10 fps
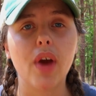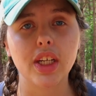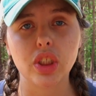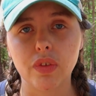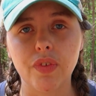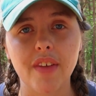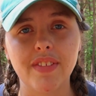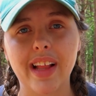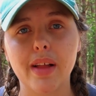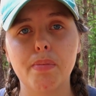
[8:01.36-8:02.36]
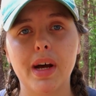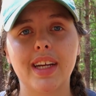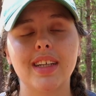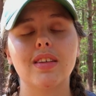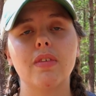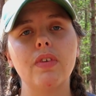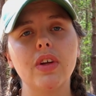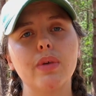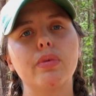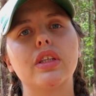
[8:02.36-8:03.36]
extra 5-gallon buckets, fill
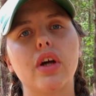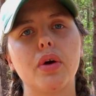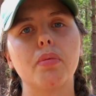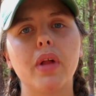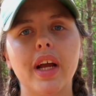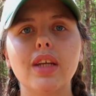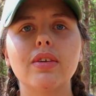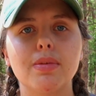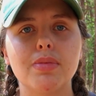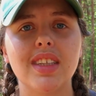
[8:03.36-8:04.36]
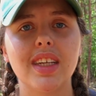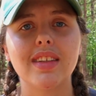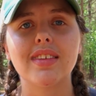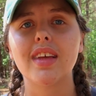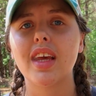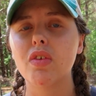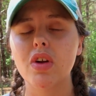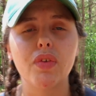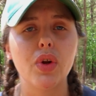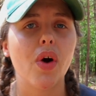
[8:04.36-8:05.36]
them with dirt, plant you some seeds. Even
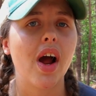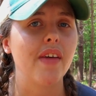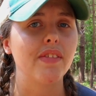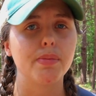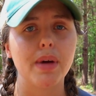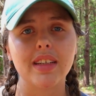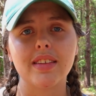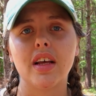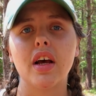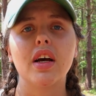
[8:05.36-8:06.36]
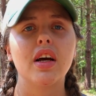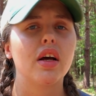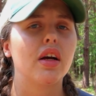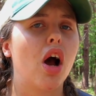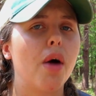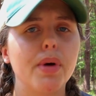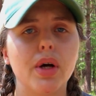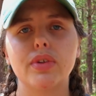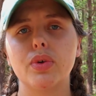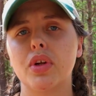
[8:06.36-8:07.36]
if you don't have the best
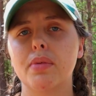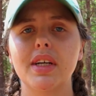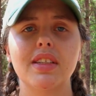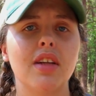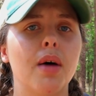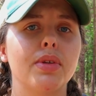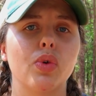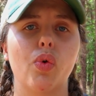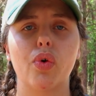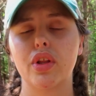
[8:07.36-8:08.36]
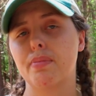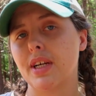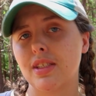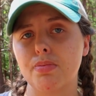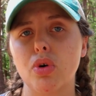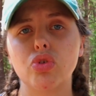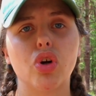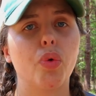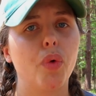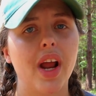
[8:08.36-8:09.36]
compost or the best topsoil or the best mulch
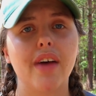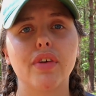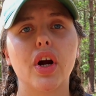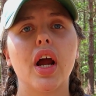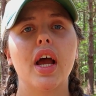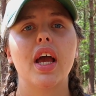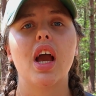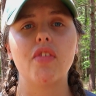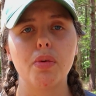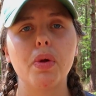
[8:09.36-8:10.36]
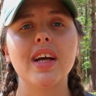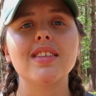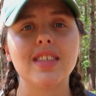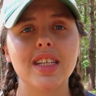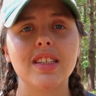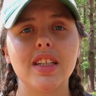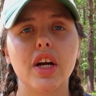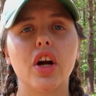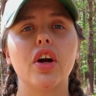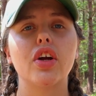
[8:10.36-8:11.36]
or whatever, if you plant seeds in
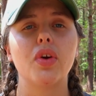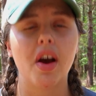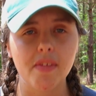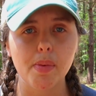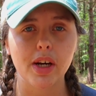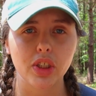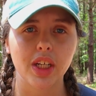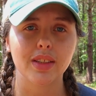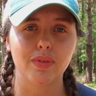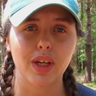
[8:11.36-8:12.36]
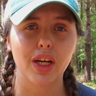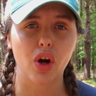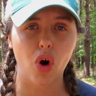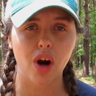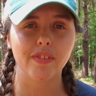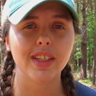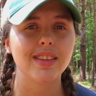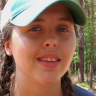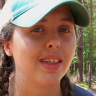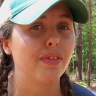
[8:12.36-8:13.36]
there, you have a better chance of getting a
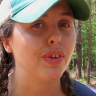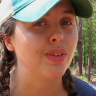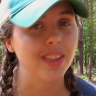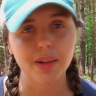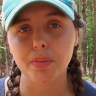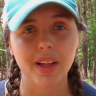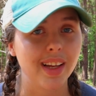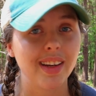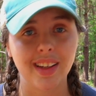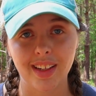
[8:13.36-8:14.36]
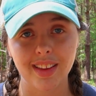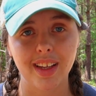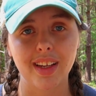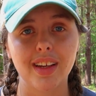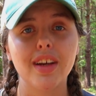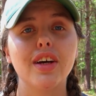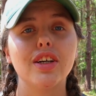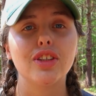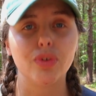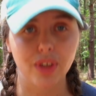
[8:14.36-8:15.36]
harvest than if you didn't plant anything.
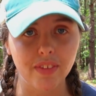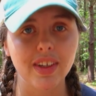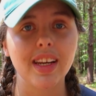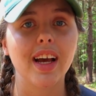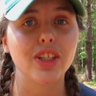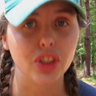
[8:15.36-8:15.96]
So give it a